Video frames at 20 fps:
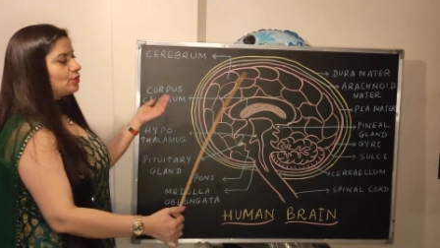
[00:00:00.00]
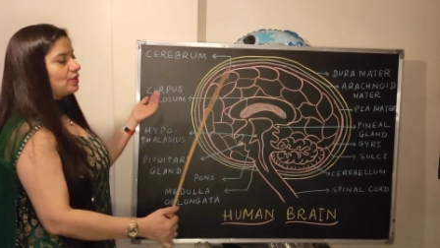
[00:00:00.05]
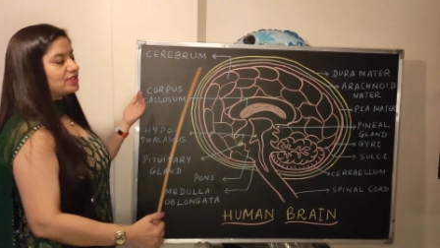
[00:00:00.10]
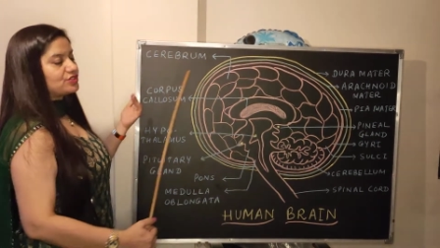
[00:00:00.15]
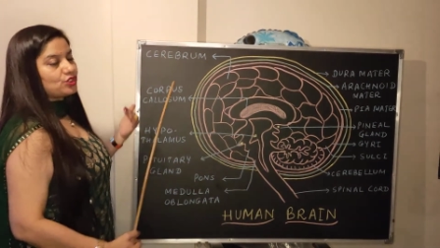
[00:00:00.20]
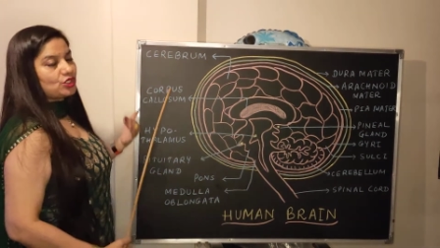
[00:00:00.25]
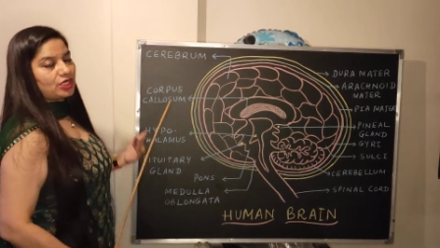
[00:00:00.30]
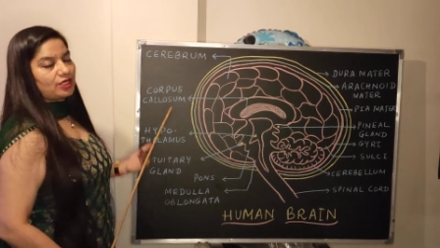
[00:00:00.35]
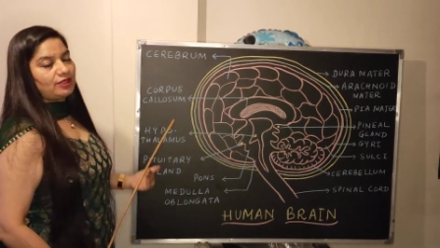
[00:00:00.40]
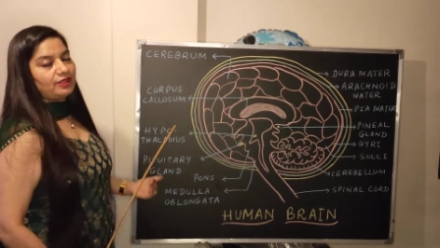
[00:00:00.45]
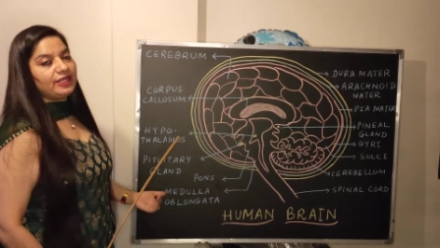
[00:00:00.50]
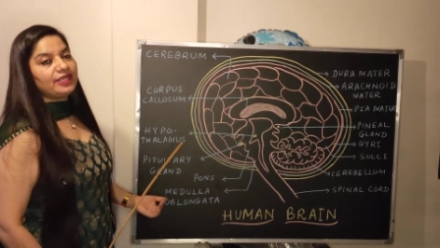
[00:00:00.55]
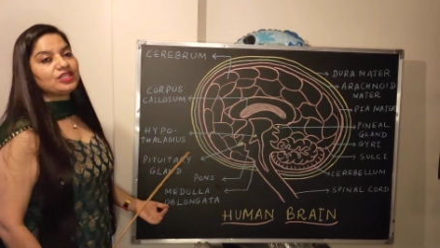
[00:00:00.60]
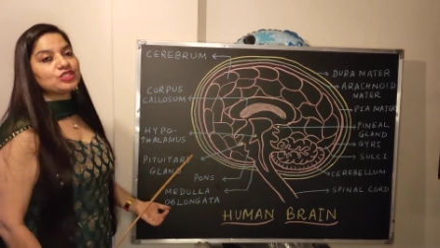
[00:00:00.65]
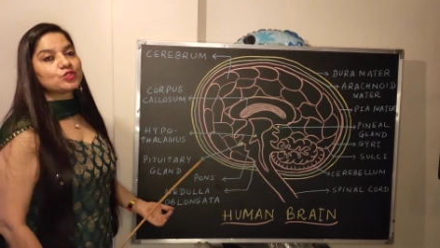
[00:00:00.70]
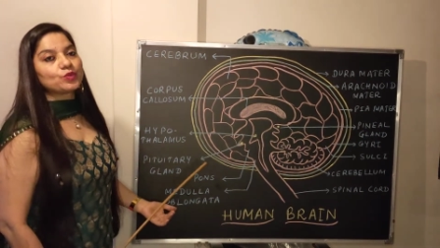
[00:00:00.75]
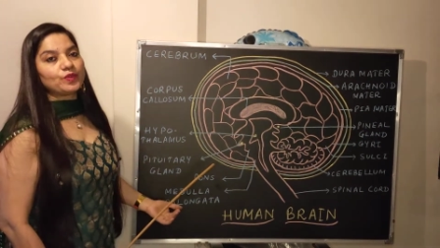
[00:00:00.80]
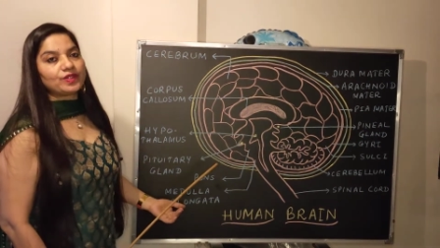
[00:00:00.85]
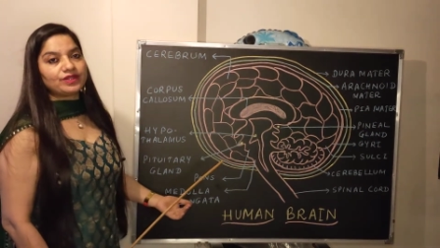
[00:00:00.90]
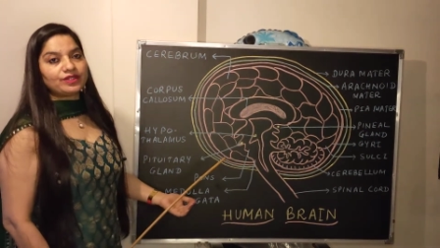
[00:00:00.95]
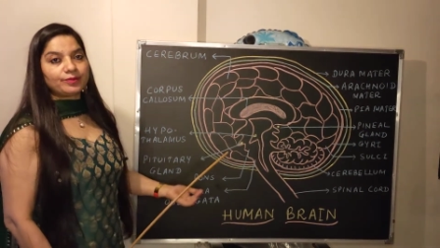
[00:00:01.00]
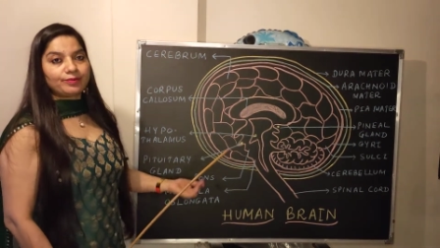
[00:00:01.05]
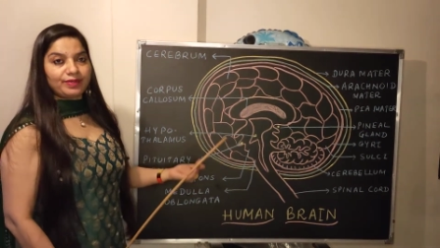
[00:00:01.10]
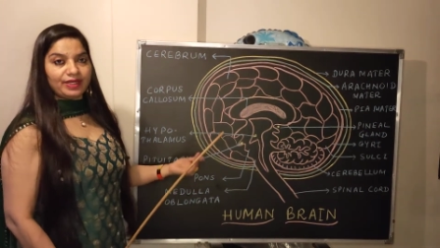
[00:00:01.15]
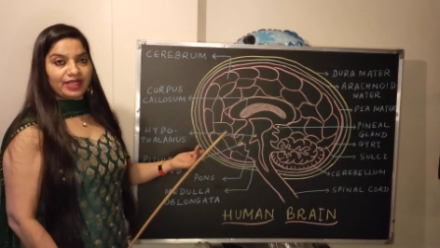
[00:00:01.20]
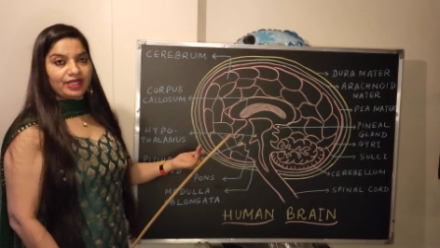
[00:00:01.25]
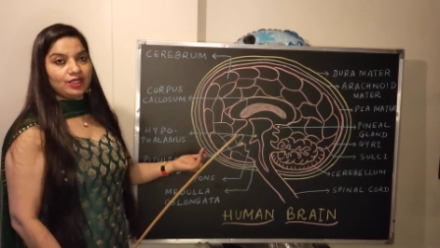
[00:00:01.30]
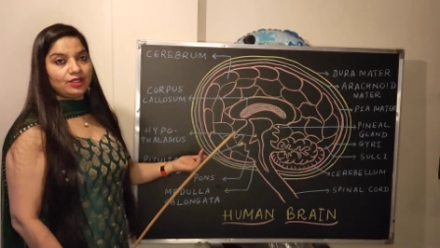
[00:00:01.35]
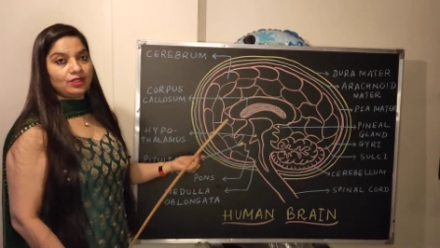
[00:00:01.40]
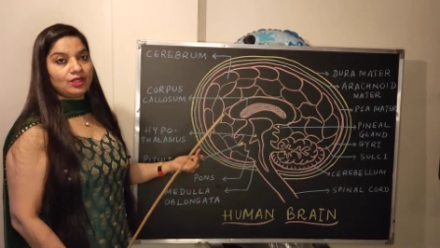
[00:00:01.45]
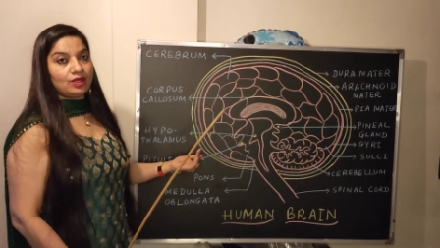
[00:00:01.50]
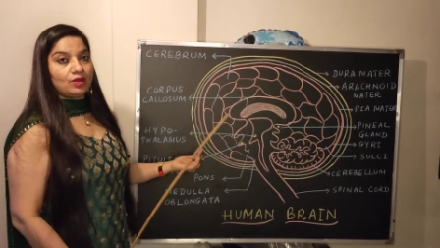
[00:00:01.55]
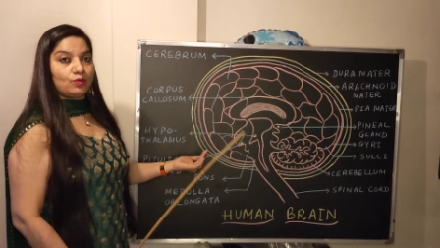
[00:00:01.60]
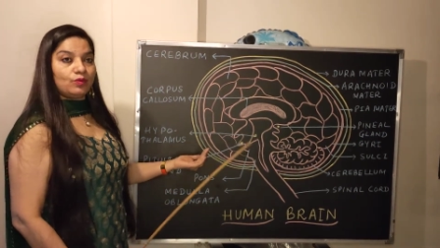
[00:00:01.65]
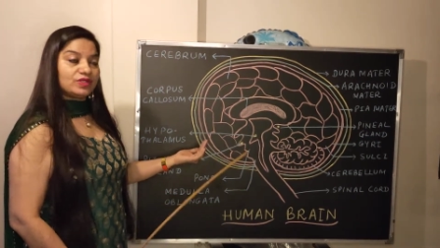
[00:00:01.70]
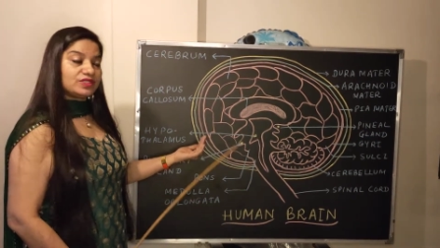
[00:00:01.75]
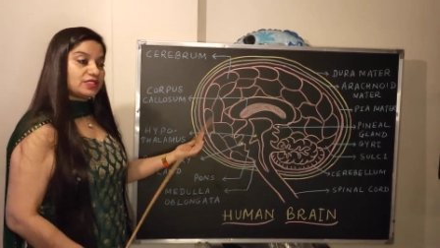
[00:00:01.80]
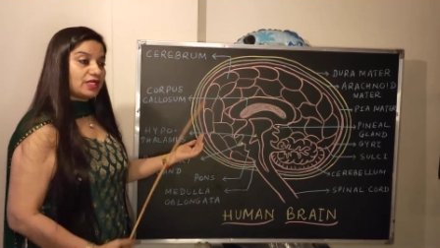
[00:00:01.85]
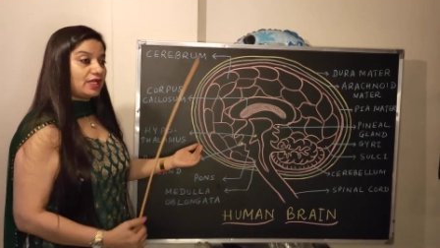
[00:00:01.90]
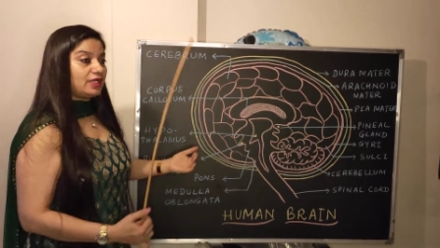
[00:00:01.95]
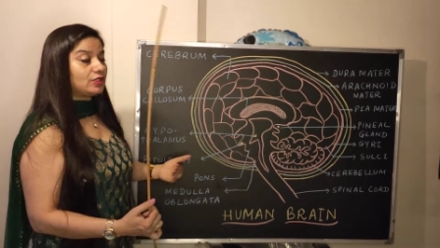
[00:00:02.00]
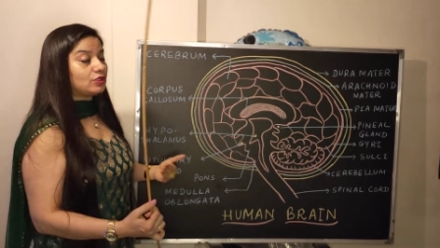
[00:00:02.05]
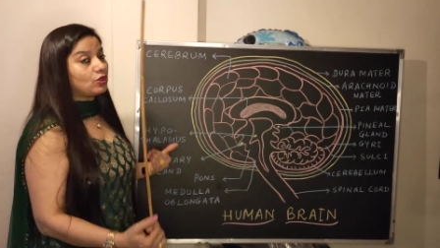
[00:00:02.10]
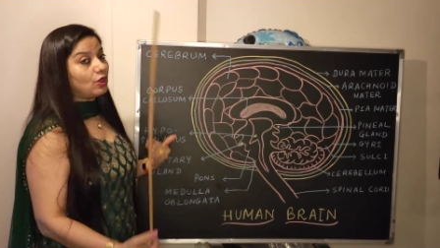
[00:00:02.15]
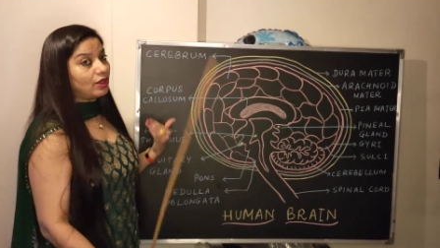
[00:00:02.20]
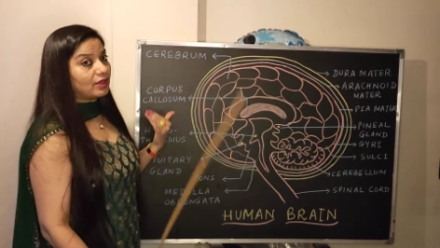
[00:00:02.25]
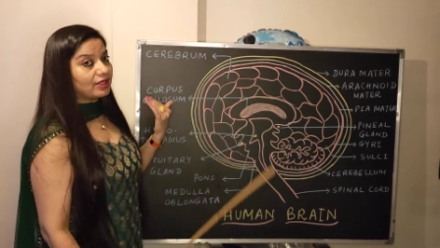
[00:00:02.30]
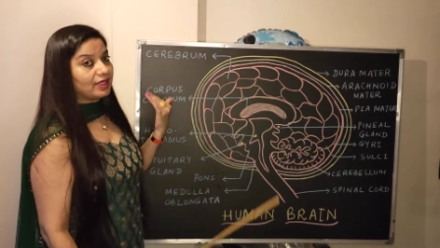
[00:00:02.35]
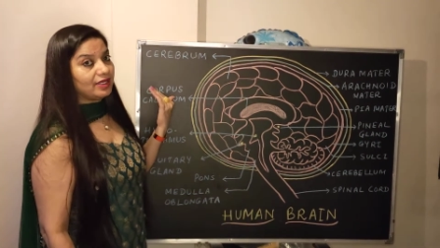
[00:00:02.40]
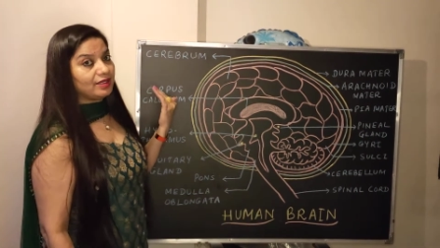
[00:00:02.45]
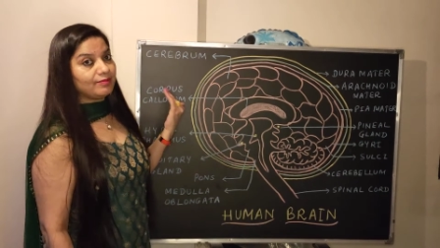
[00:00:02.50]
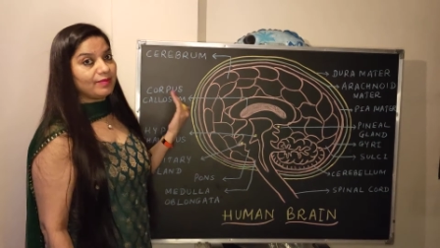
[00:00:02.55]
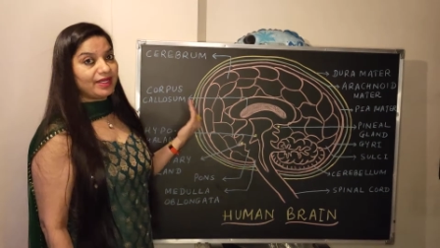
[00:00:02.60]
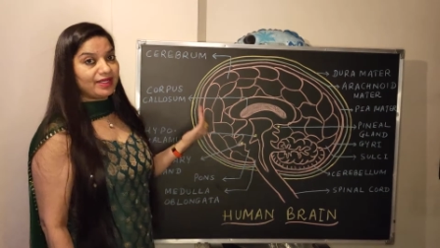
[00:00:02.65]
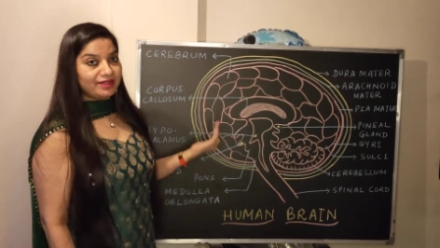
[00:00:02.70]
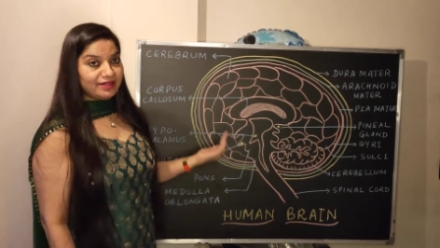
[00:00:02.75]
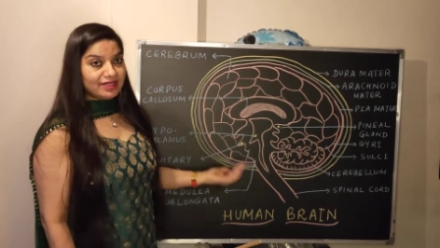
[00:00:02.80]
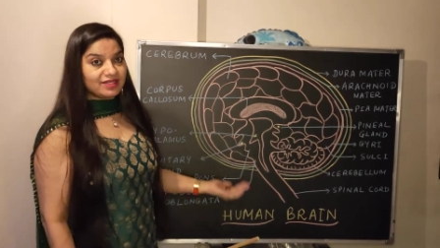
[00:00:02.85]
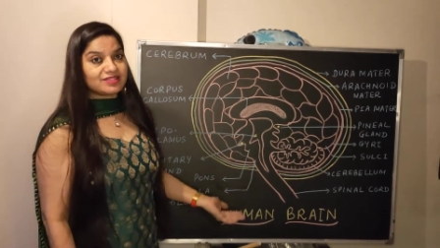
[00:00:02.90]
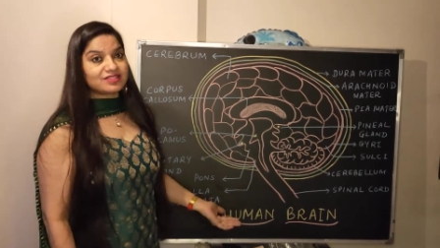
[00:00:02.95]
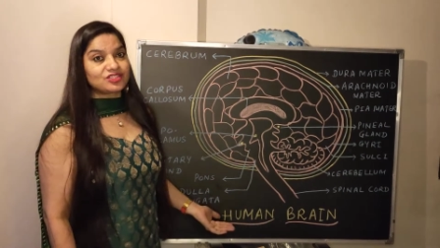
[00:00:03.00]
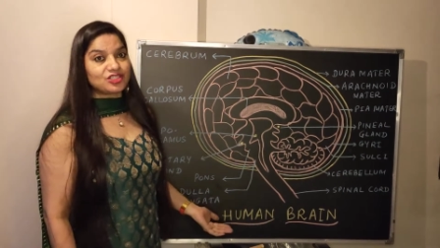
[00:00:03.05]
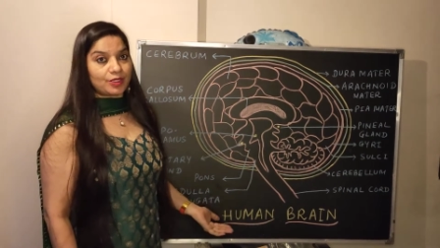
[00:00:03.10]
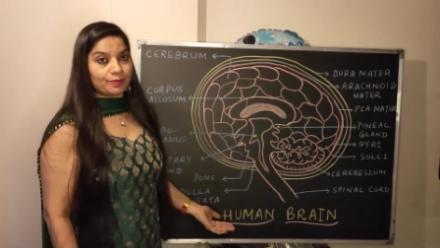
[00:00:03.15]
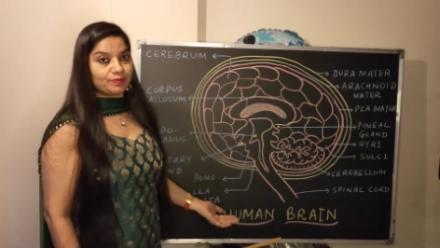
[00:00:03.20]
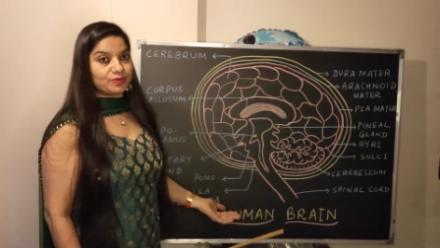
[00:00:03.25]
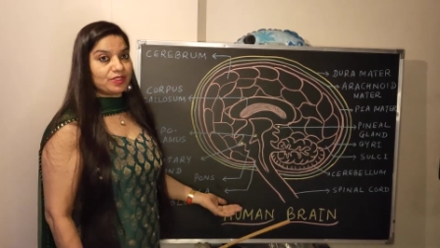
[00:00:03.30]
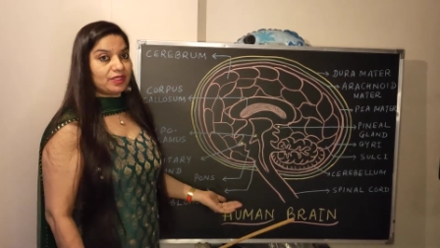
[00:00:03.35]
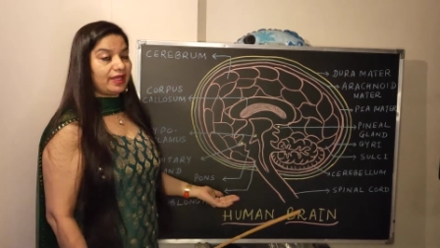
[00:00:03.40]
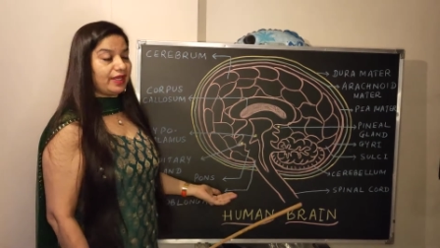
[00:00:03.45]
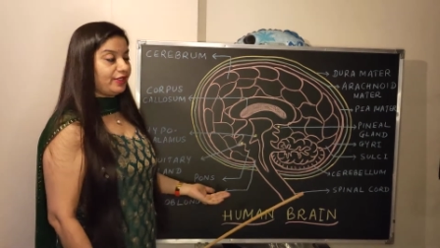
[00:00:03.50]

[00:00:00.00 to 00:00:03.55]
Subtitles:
which are linked with the brain, which I'll talk in my next chapter,